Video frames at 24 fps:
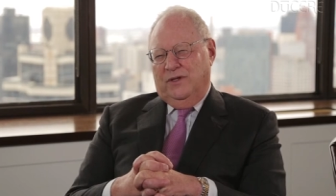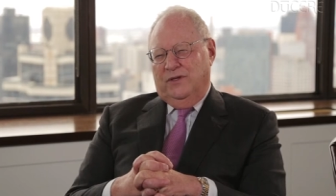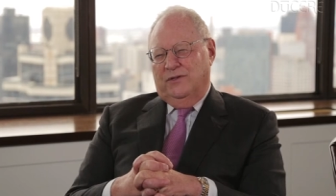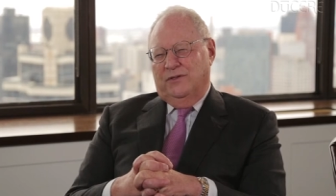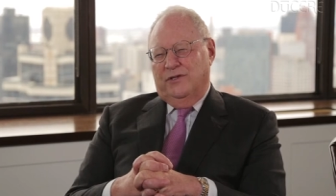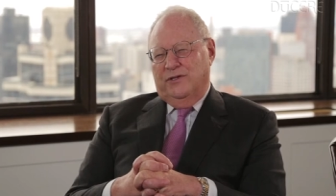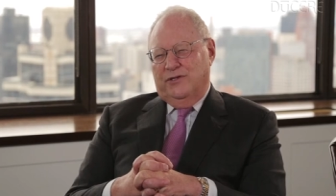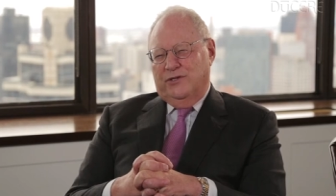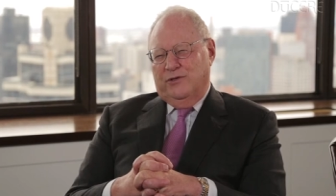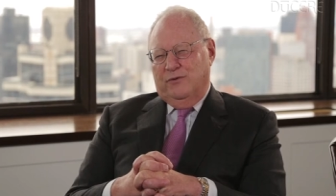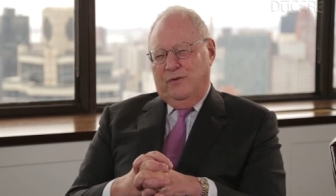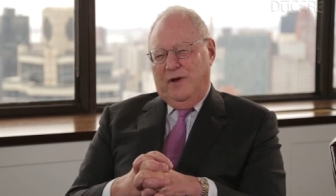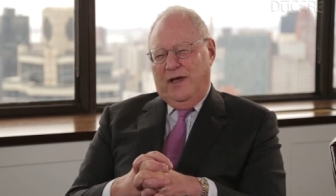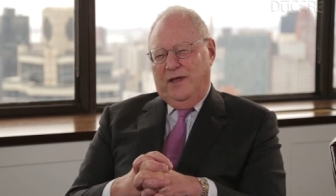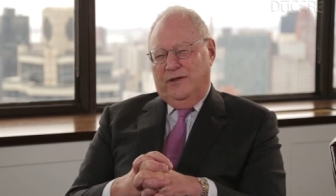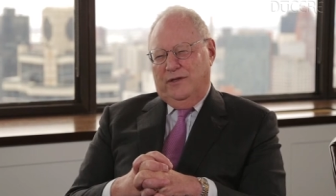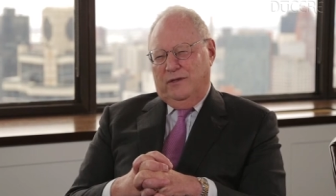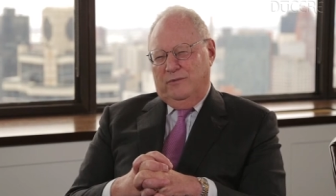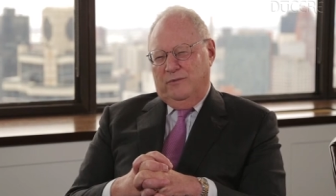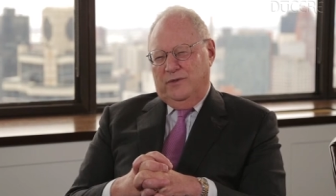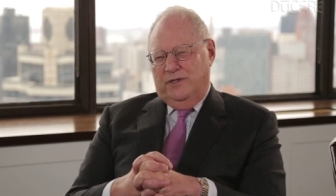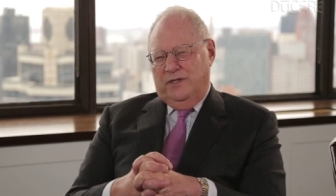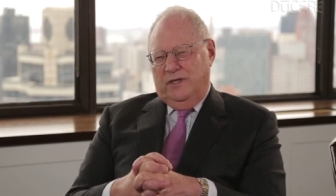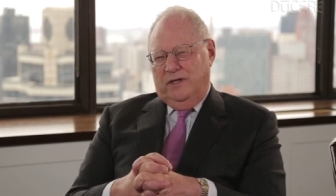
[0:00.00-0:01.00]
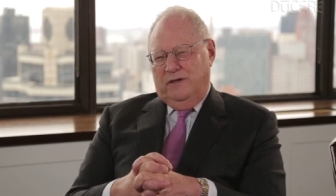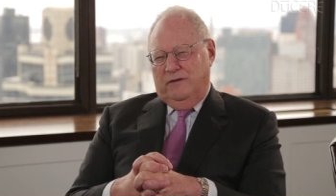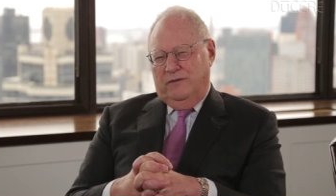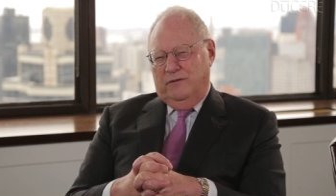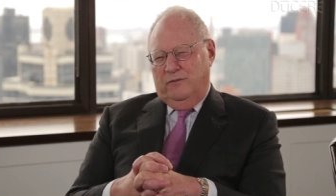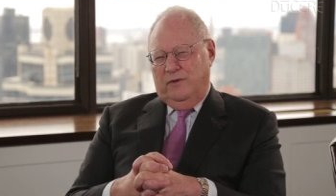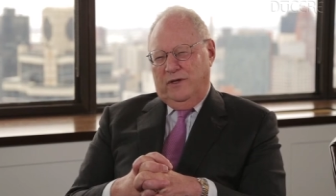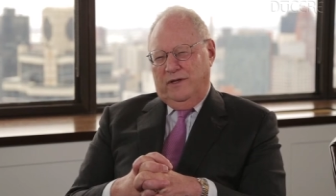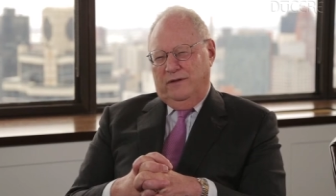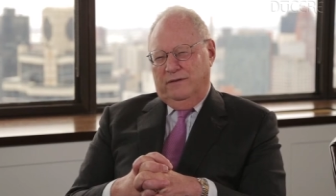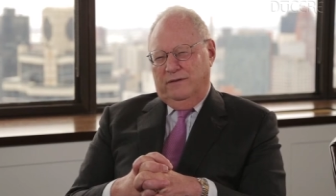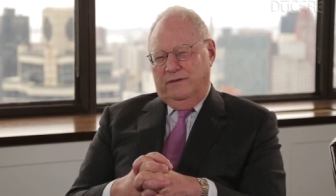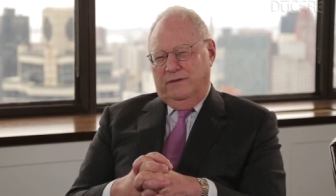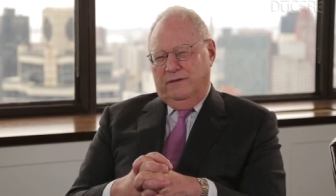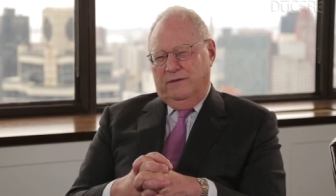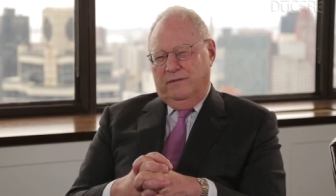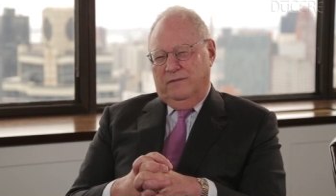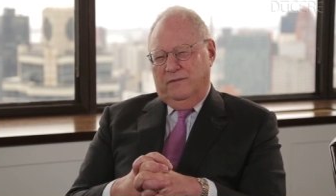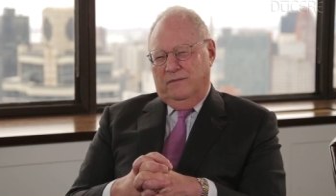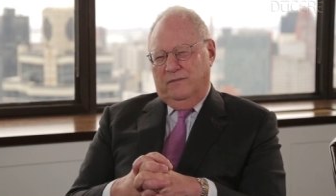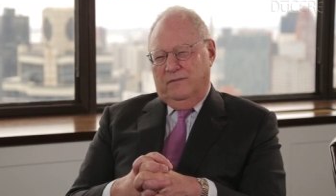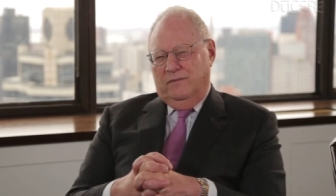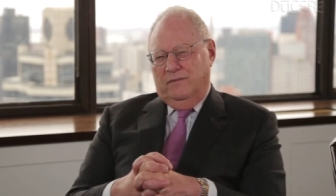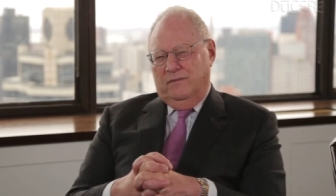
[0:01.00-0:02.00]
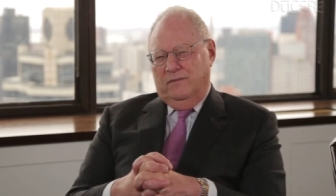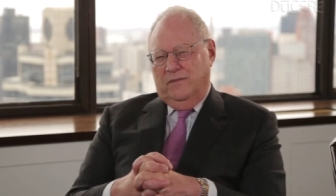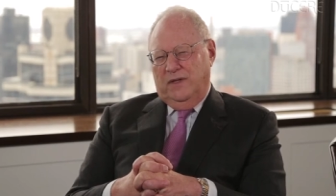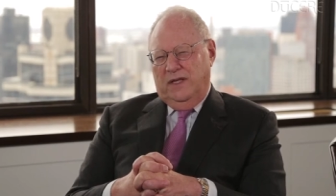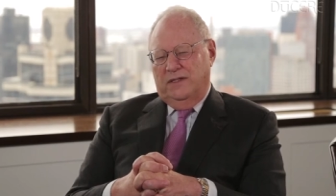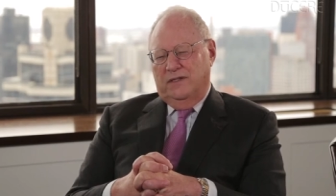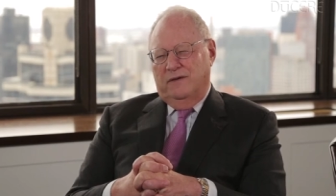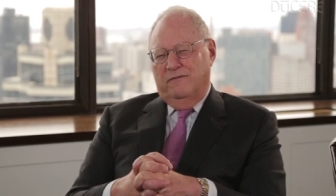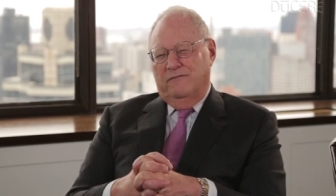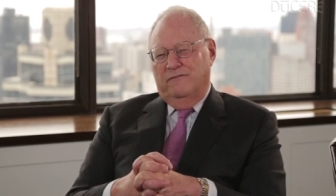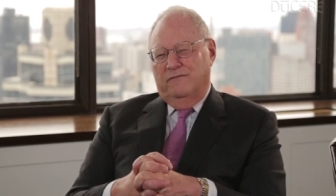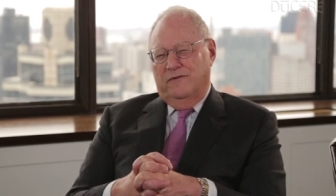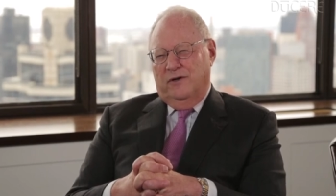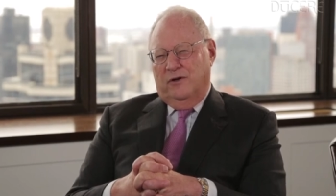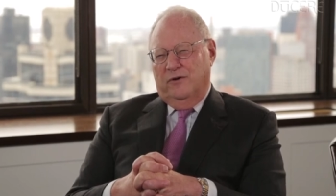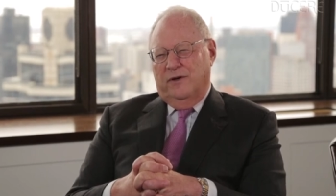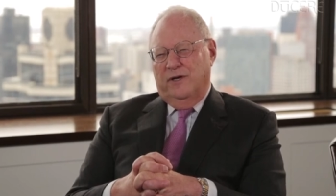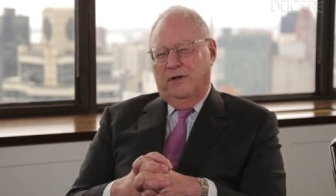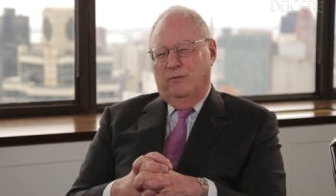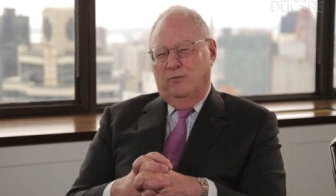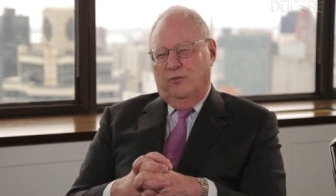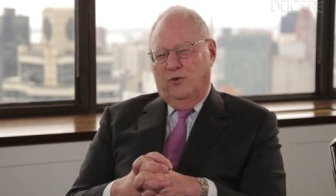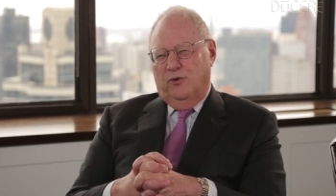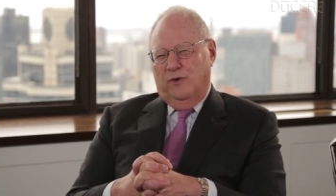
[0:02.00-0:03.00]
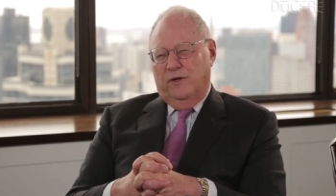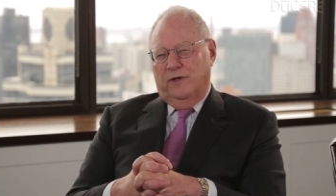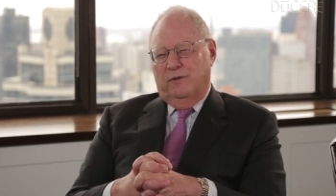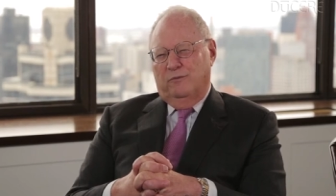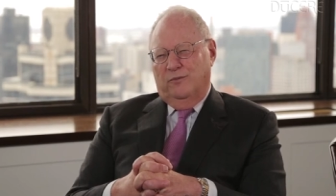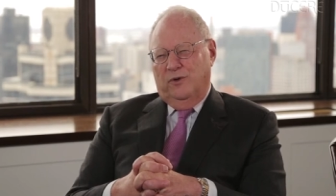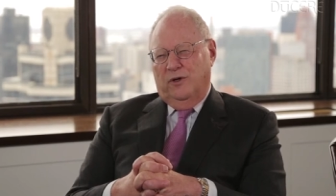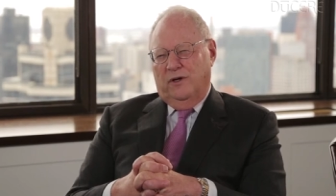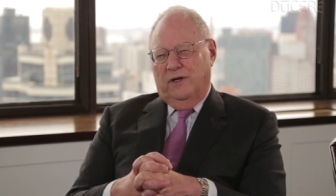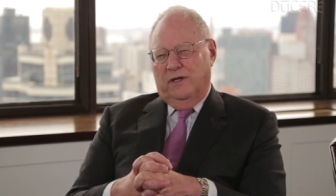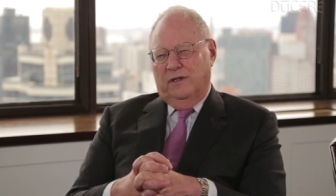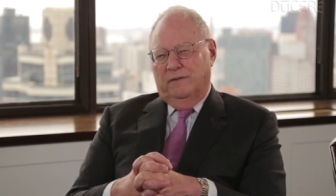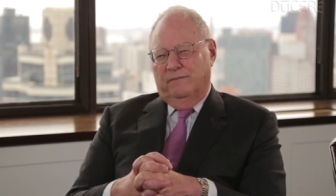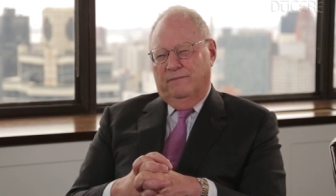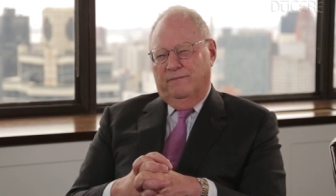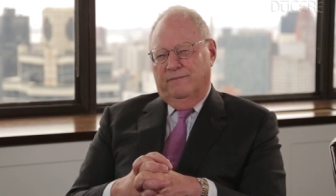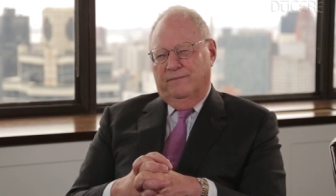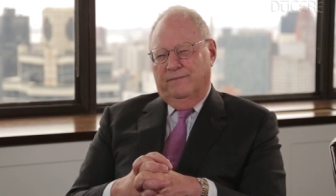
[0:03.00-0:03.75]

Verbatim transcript: to surround themselves with. That's a very important part.